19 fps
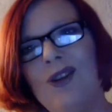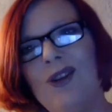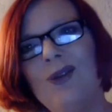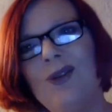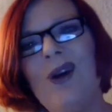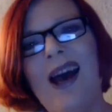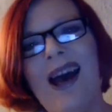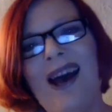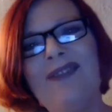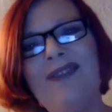to
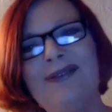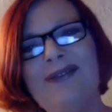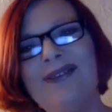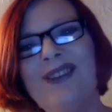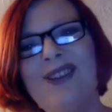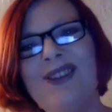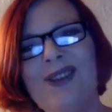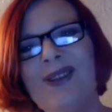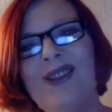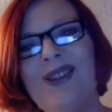
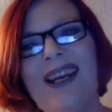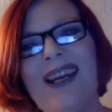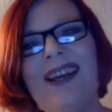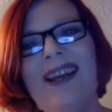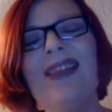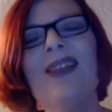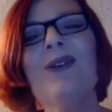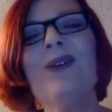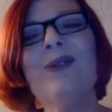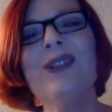have to
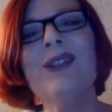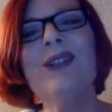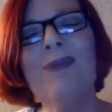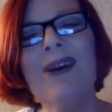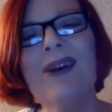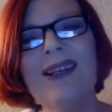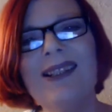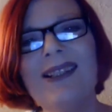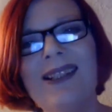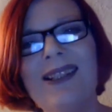take those
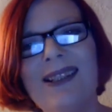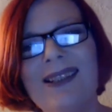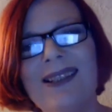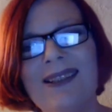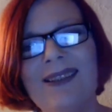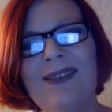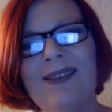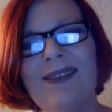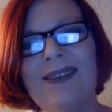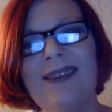
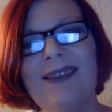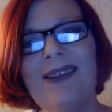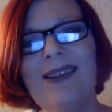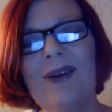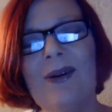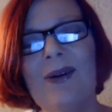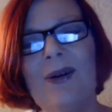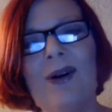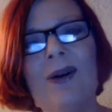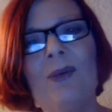medicine,
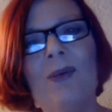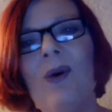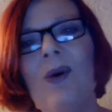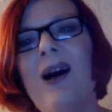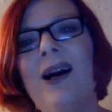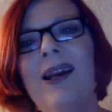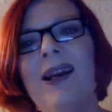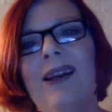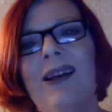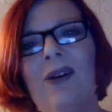or
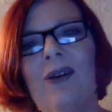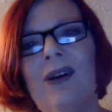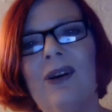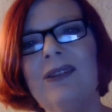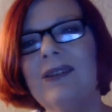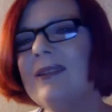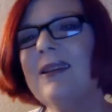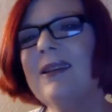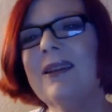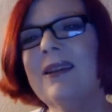why?
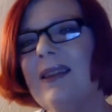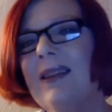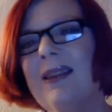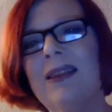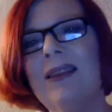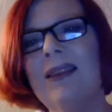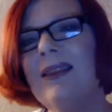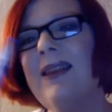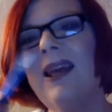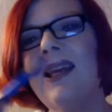Or
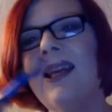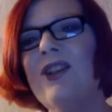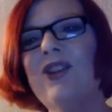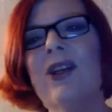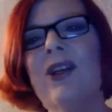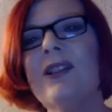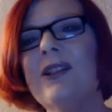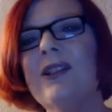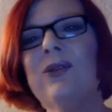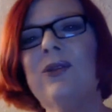they
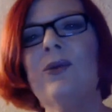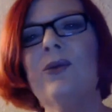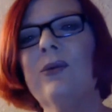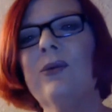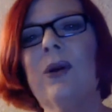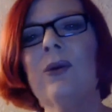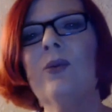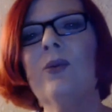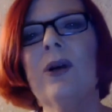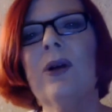just do
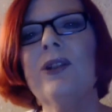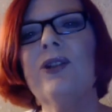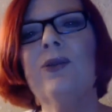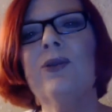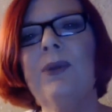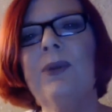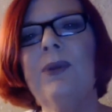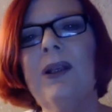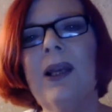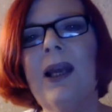not want to
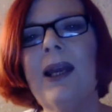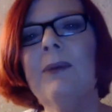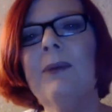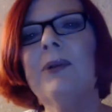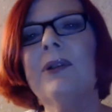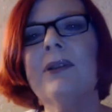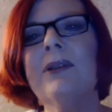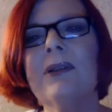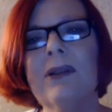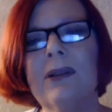be
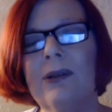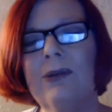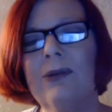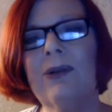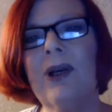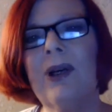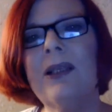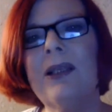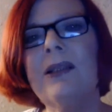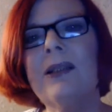labeled
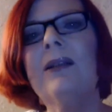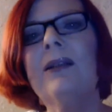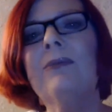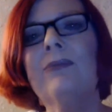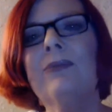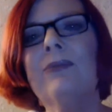crazy?